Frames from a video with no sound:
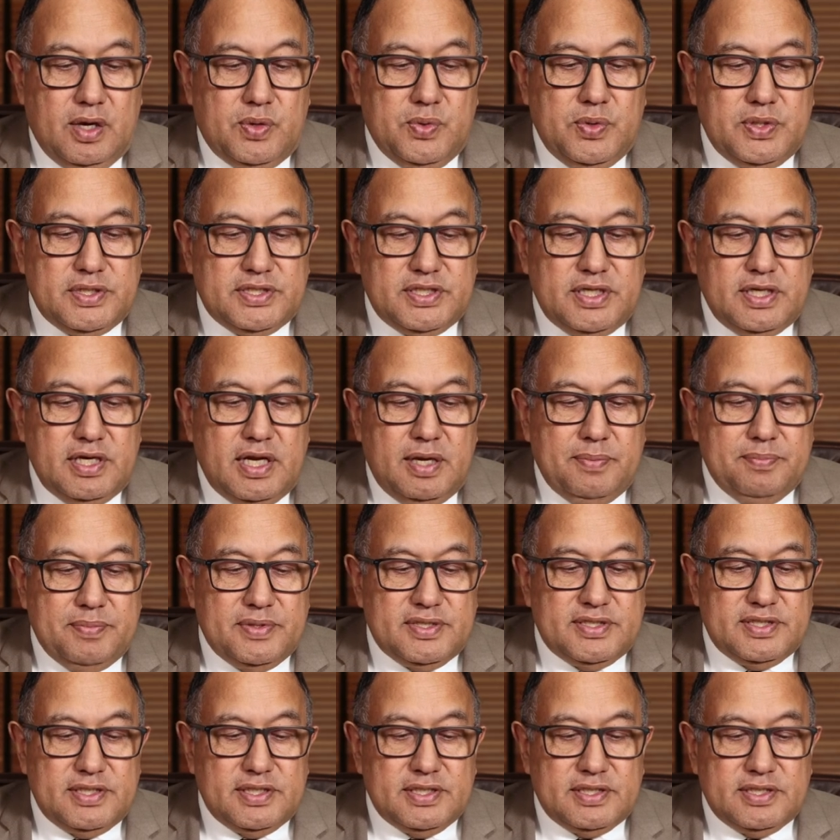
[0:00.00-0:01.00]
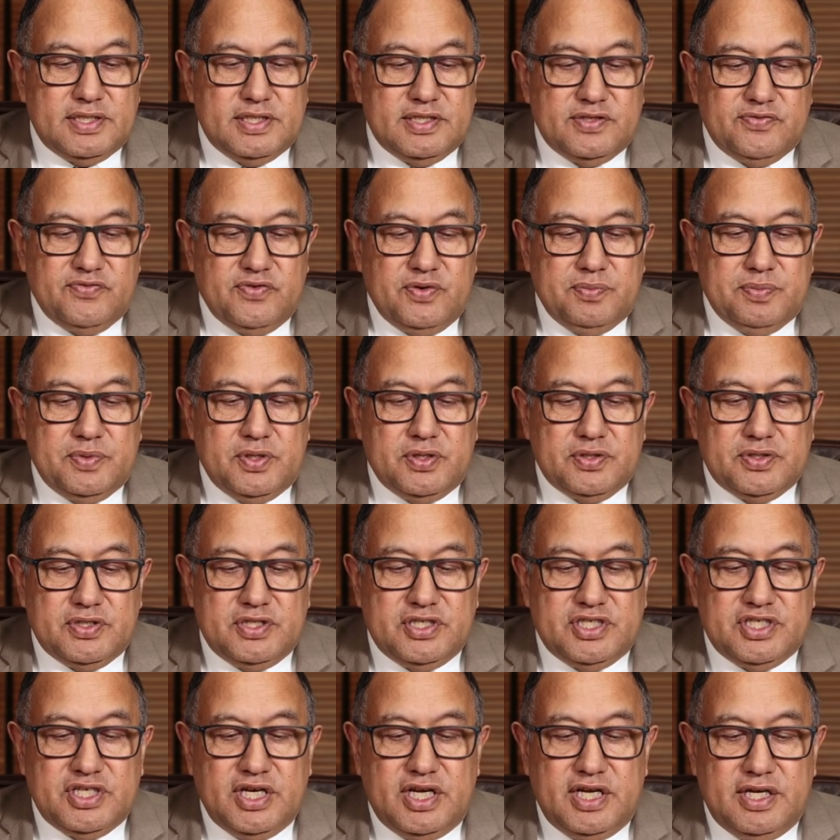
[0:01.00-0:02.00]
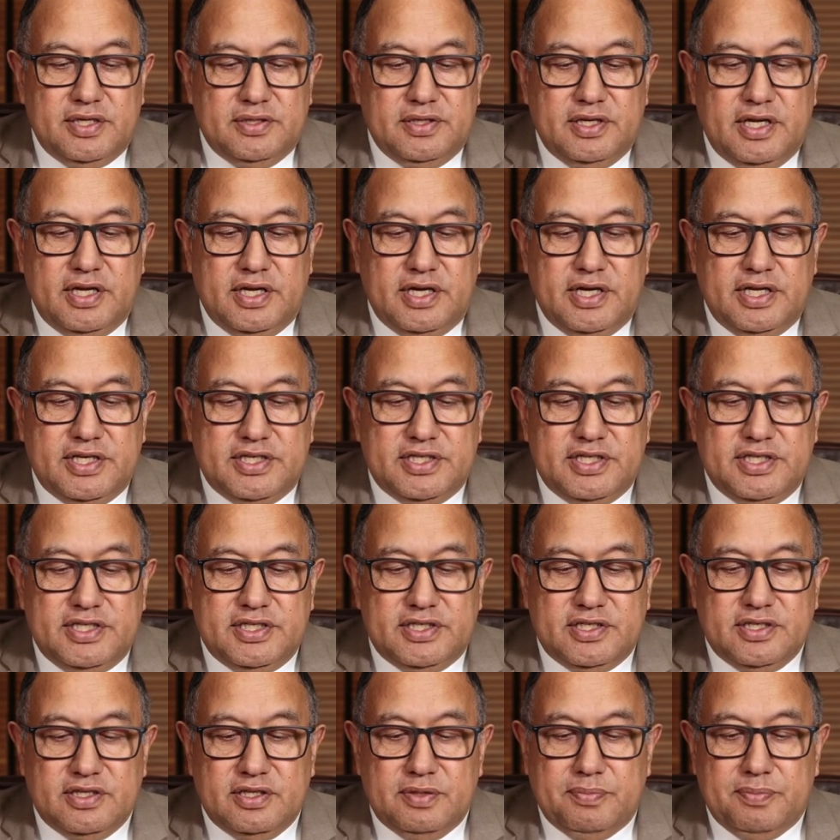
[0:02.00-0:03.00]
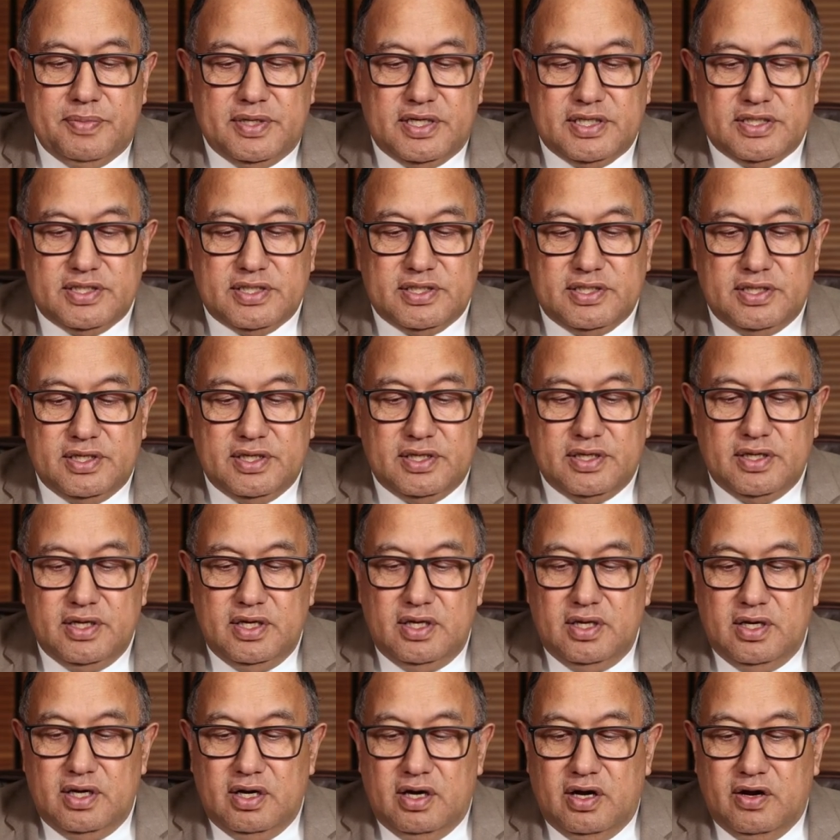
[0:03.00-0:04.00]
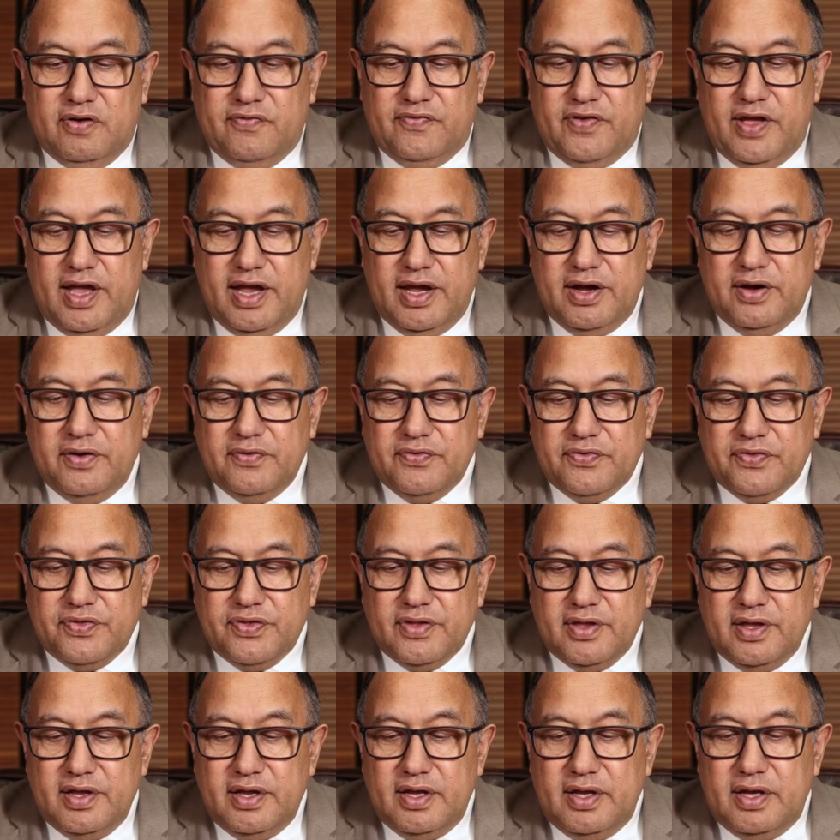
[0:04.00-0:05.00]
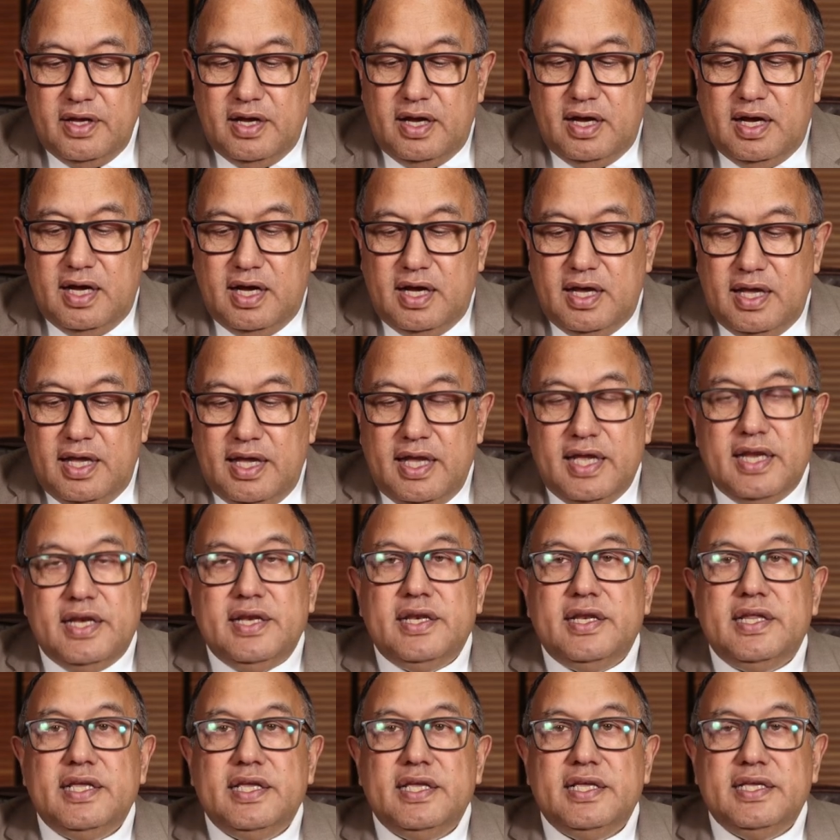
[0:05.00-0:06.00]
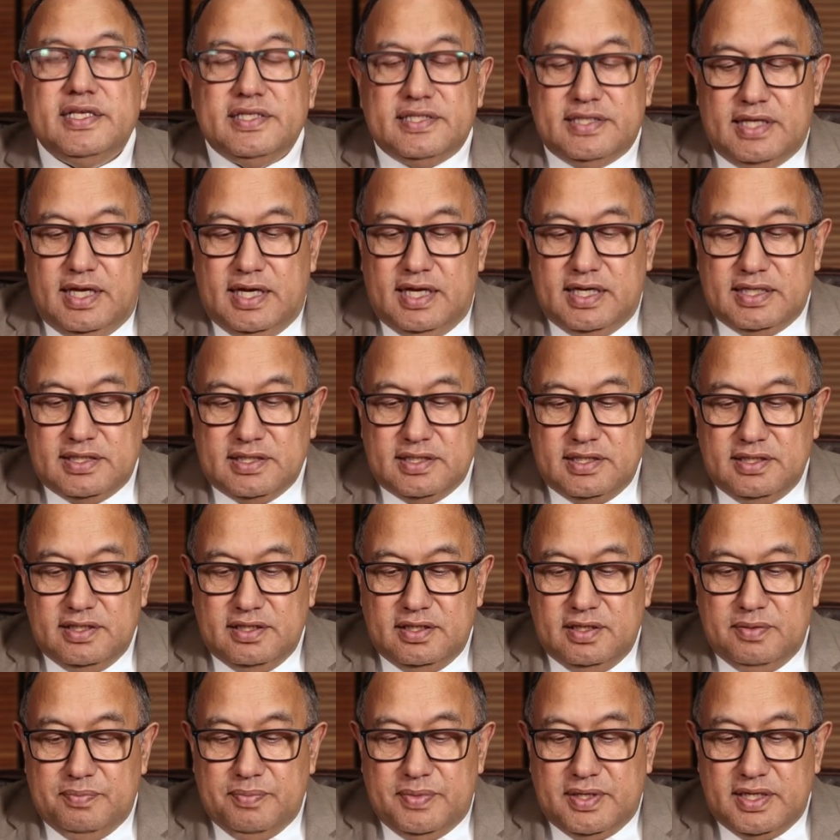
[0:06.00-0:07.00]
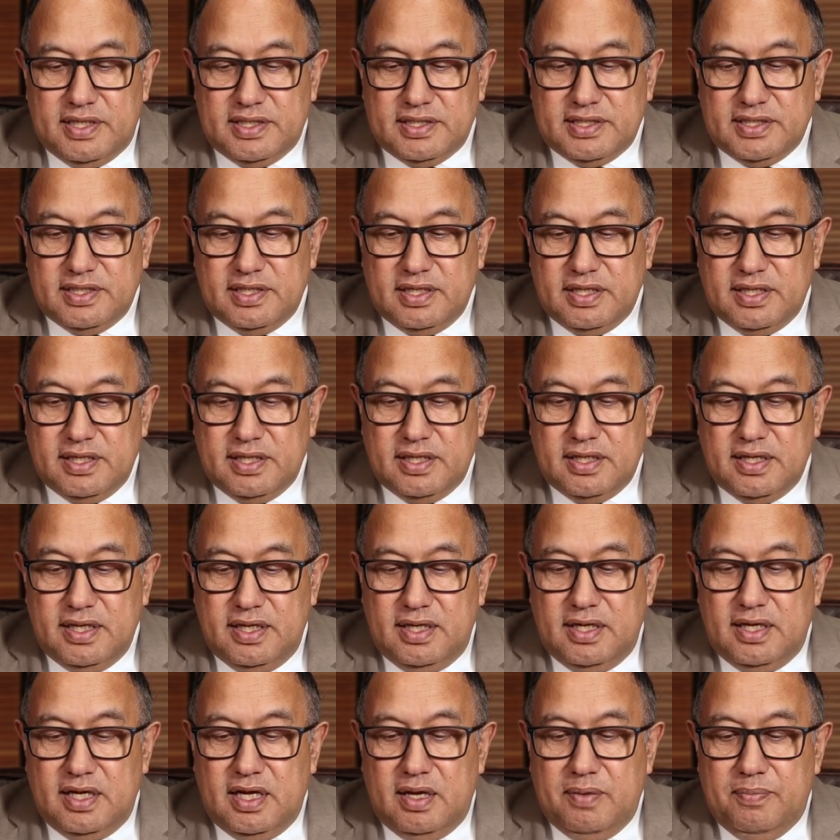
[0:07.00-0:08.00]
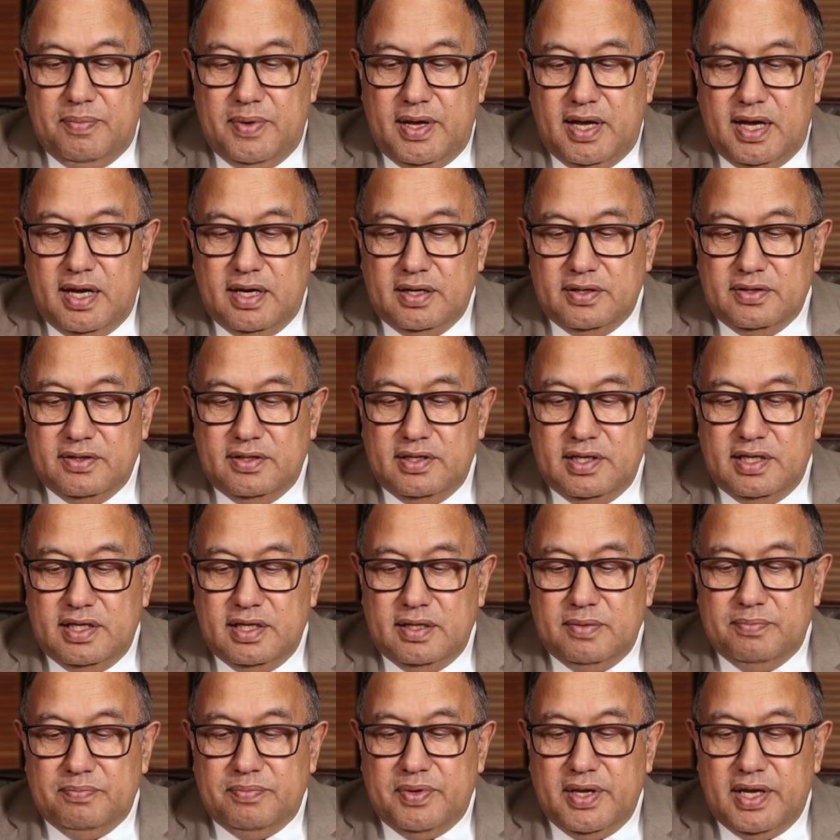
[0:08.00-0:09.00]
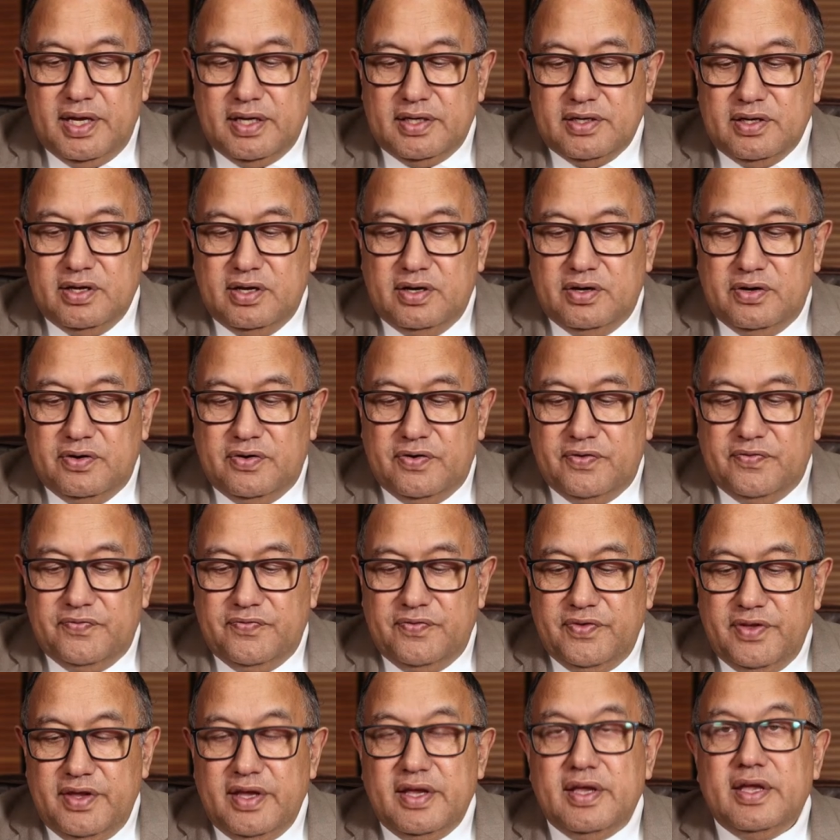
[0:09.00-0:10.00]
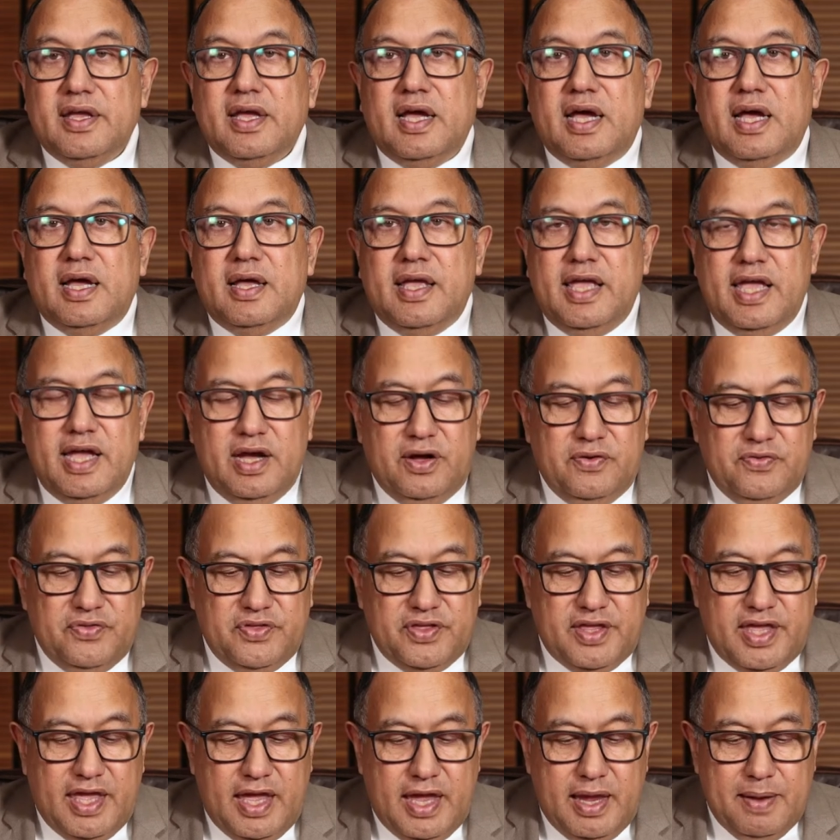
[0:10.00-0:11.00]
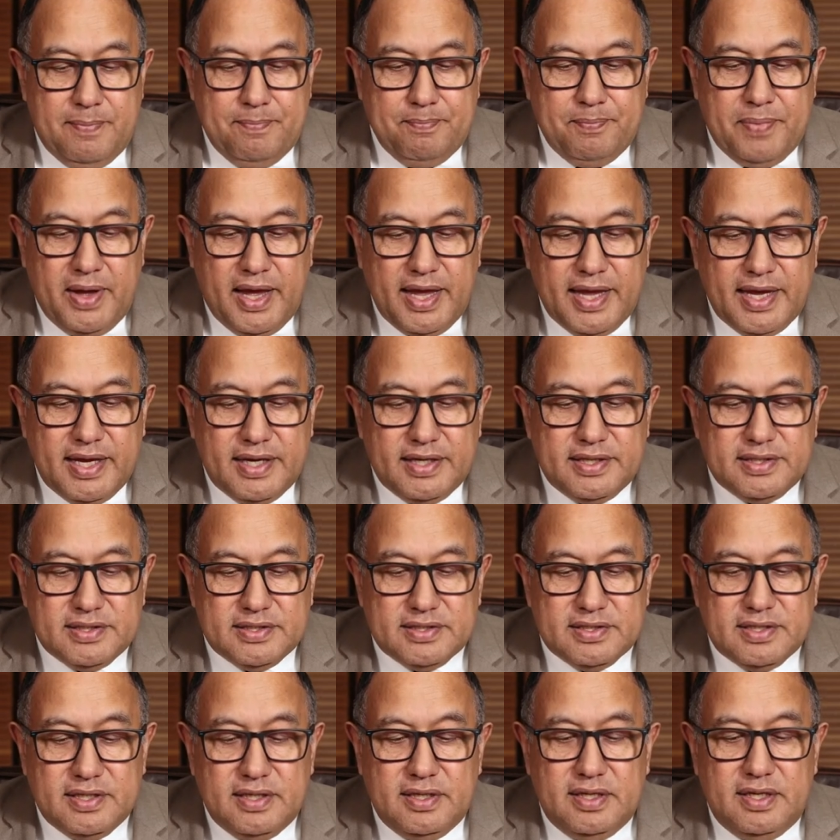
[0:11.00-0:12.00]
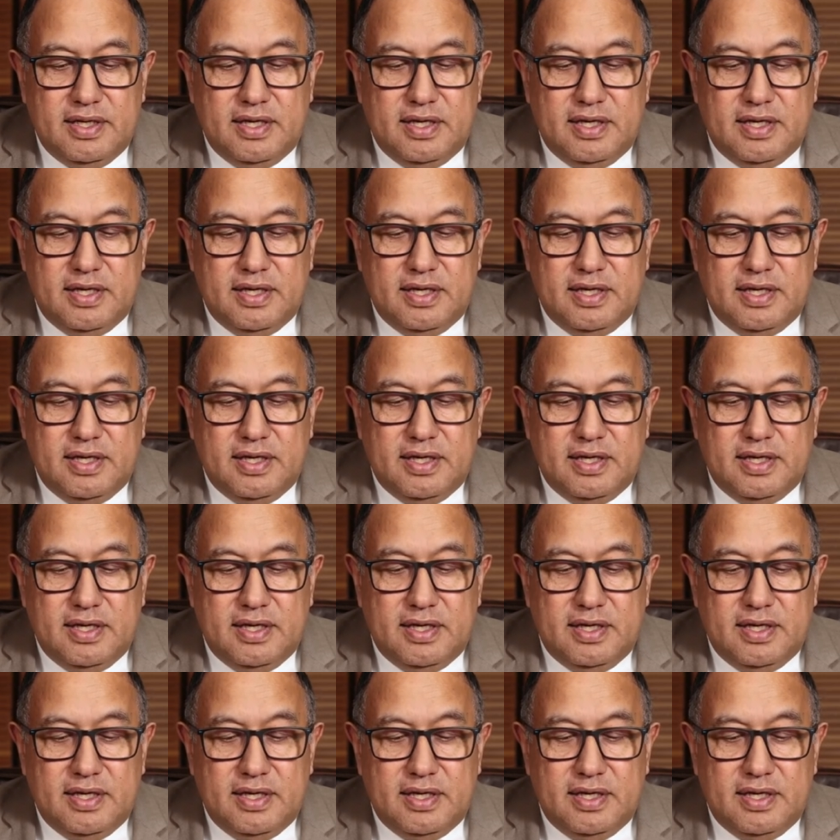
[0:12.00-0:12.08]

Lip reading: Question number six is from Dr. Shane Reti to the Minister of Health, and he is asking the Minister about the impact of health campaigns